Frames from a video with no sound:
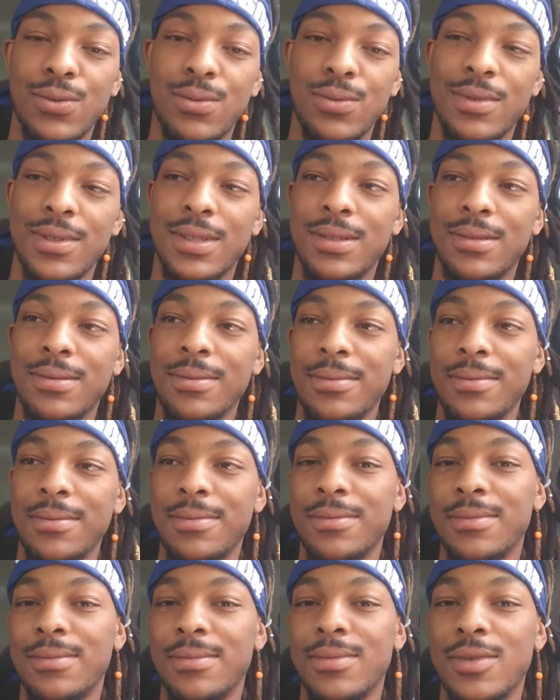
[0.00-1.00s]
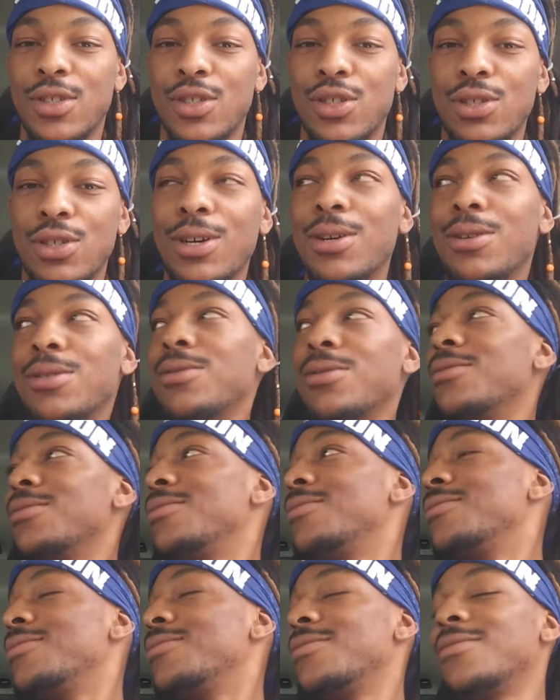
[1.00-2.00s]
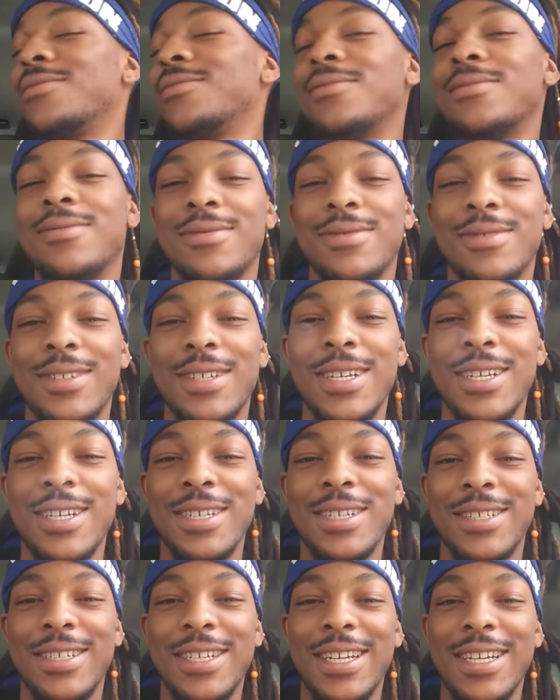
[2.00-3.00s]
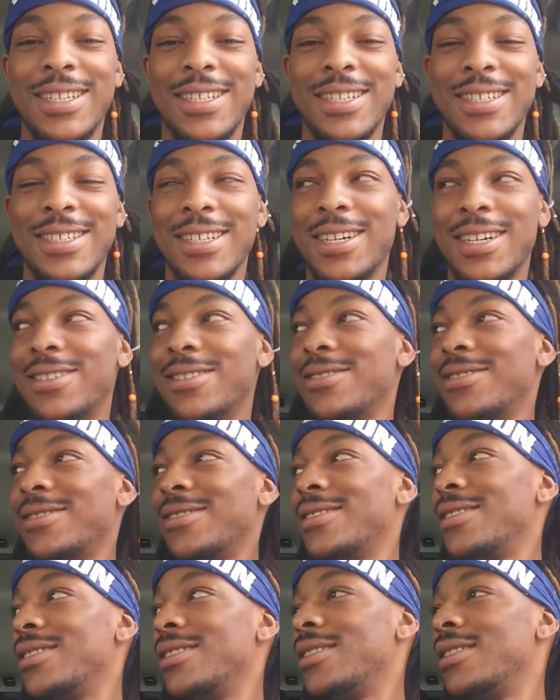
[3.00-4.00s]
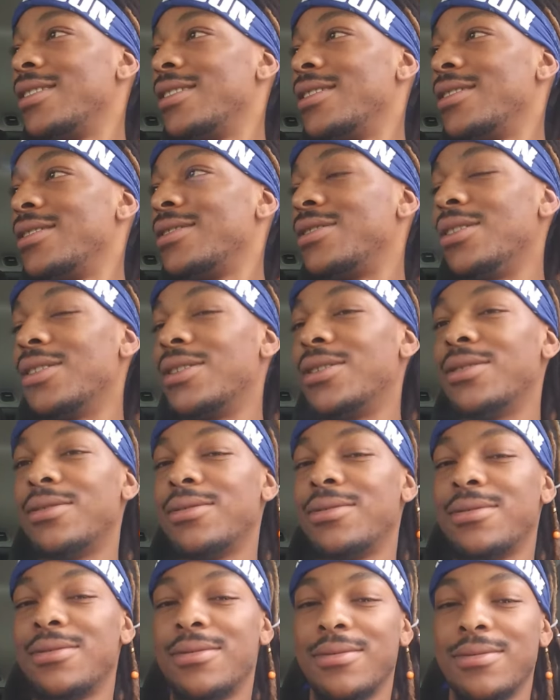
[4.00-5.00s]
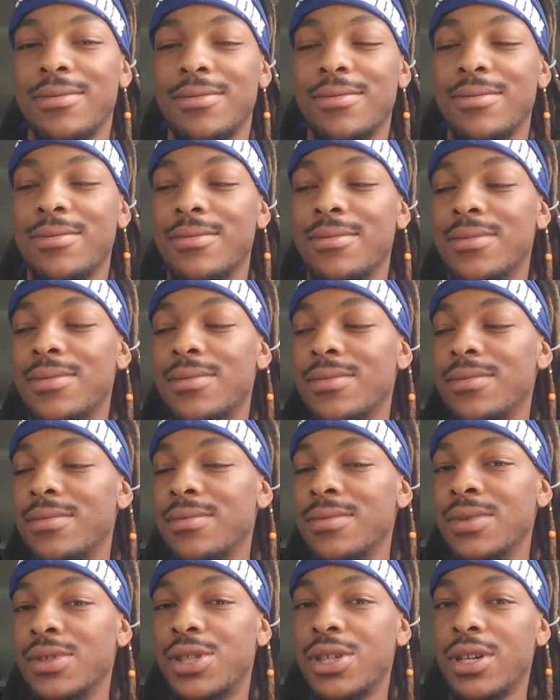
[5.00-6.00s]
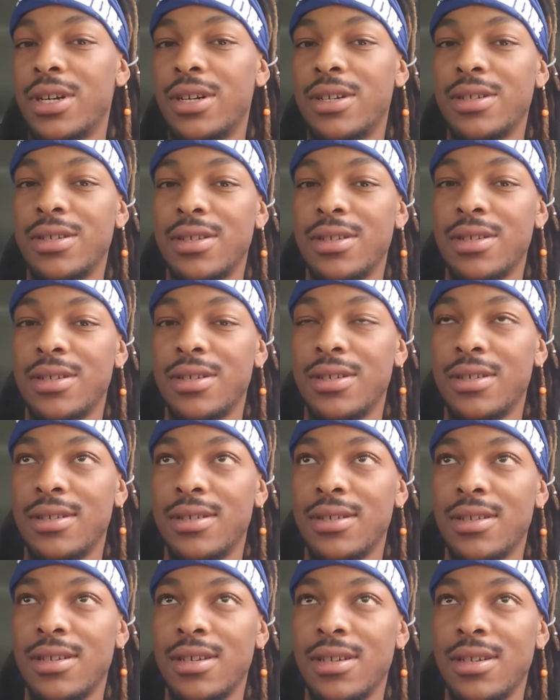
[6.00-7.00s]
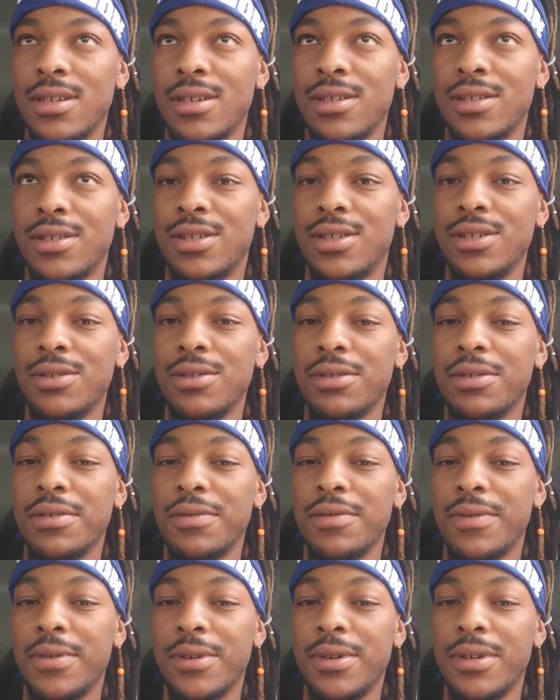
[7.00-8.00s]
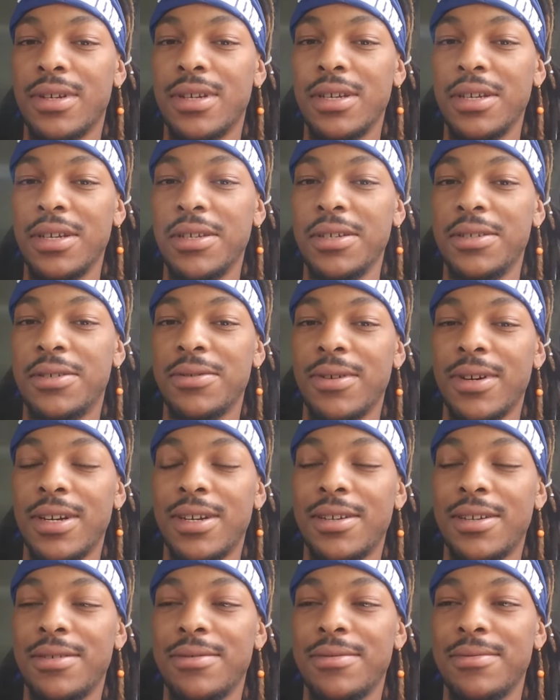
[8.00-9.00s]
Mm. So, check this out. So, mm, Shawty, she looking for her keys, right?